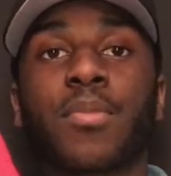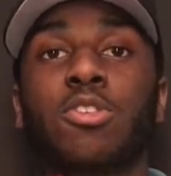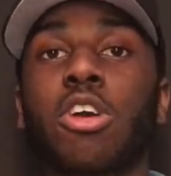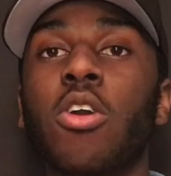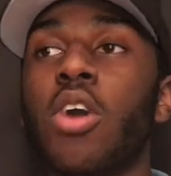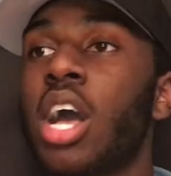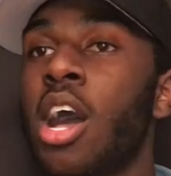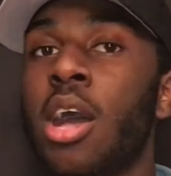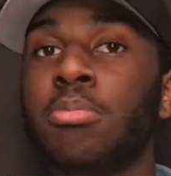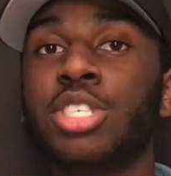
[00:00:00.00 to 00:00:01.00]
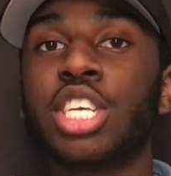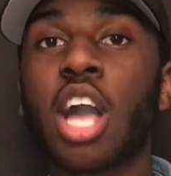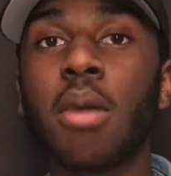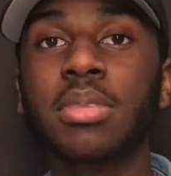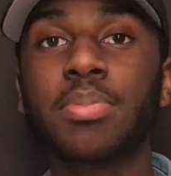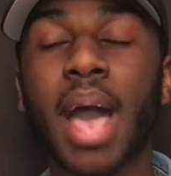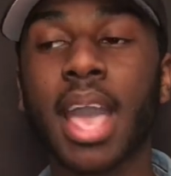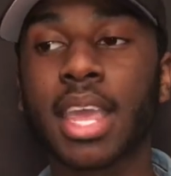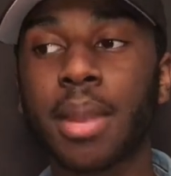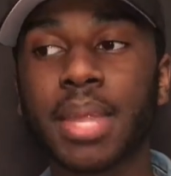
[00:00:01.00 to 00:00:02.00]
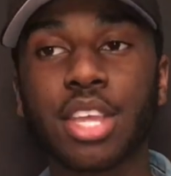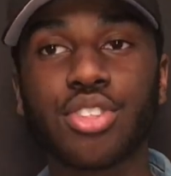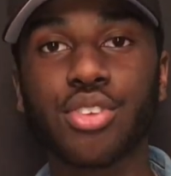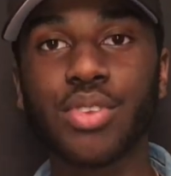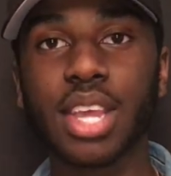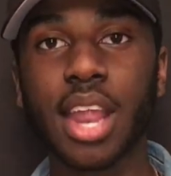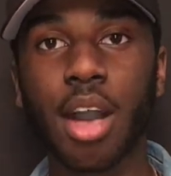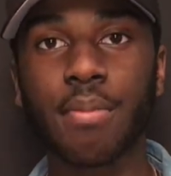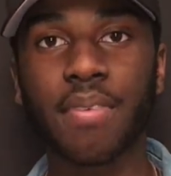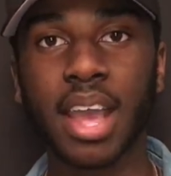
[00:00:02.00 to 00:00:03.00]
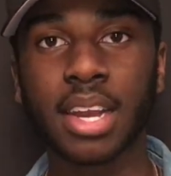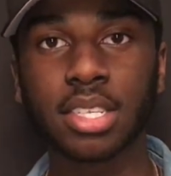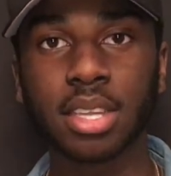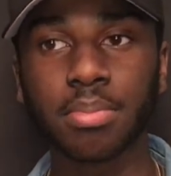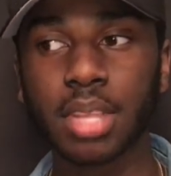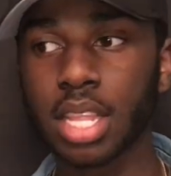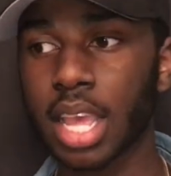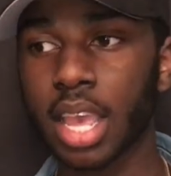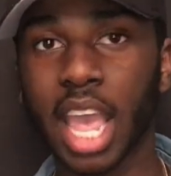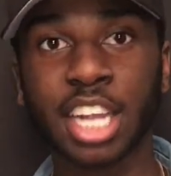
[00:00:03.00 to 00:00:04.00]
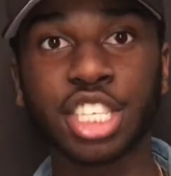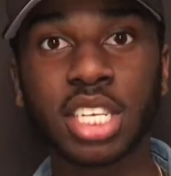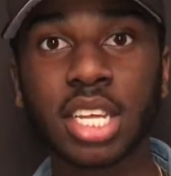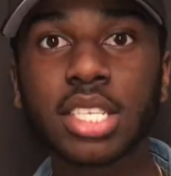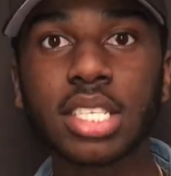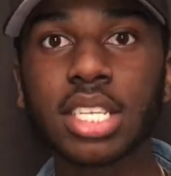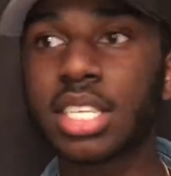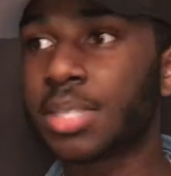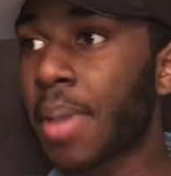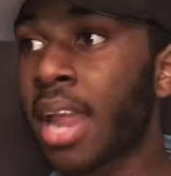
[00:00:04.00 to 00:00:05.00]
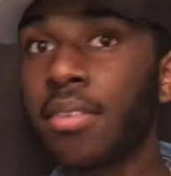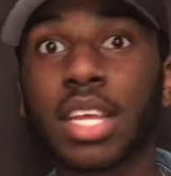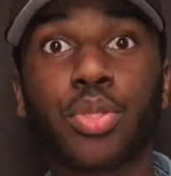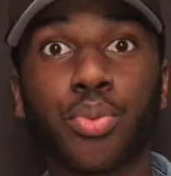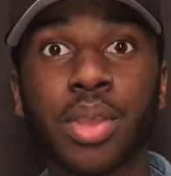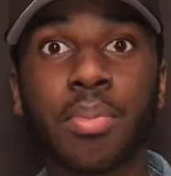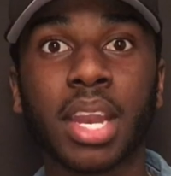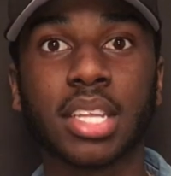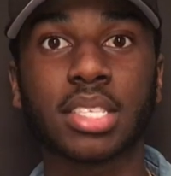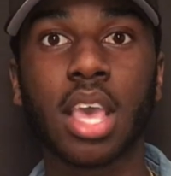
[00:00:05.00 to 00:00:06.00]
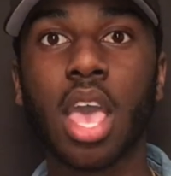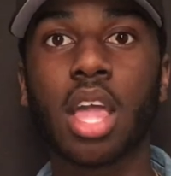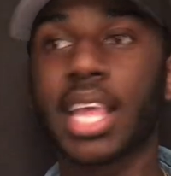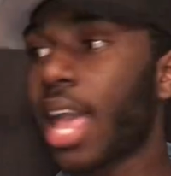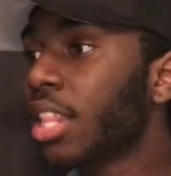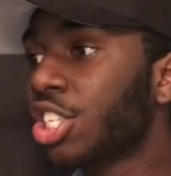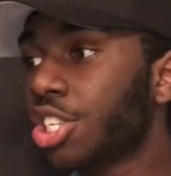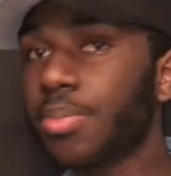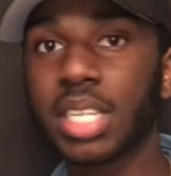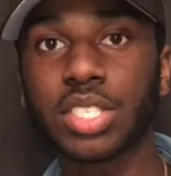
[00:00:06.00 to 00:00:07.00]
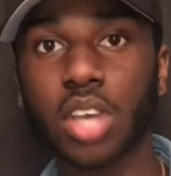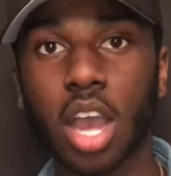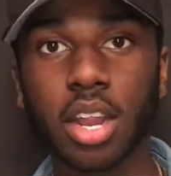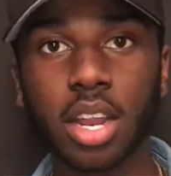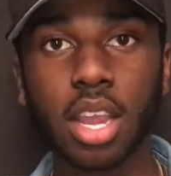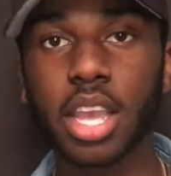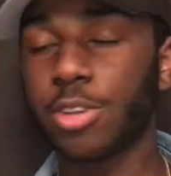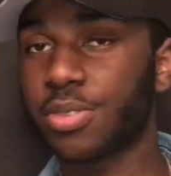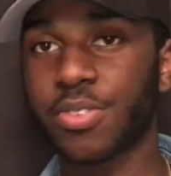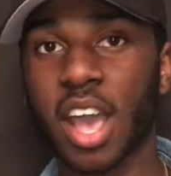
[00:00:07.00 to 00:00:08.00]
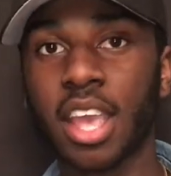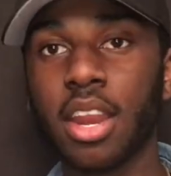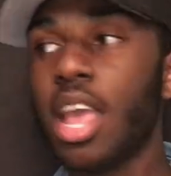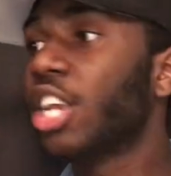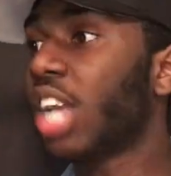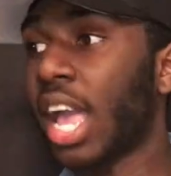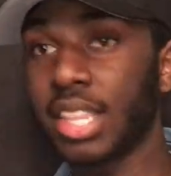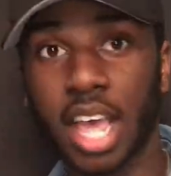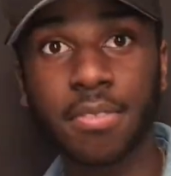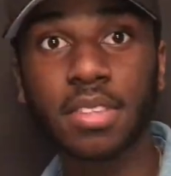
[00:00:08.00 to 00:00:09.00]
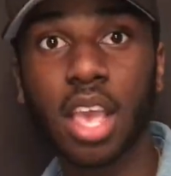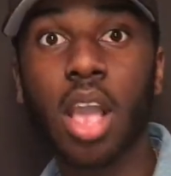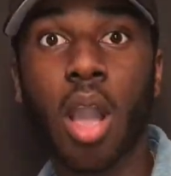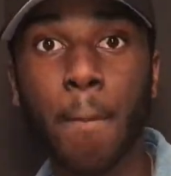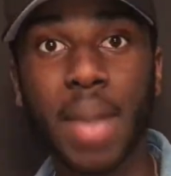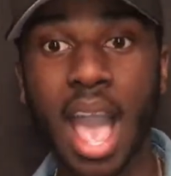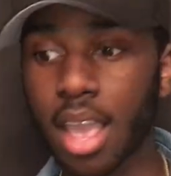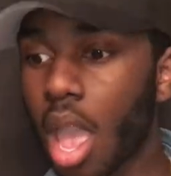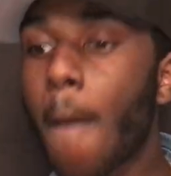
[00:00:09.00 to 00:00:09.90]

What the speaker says: So she comes back and I'm like, do you need help finding something? Like, and she does this in a span of like 3 minutes. Like, I legitimately saw her, it was fine, I left, come back,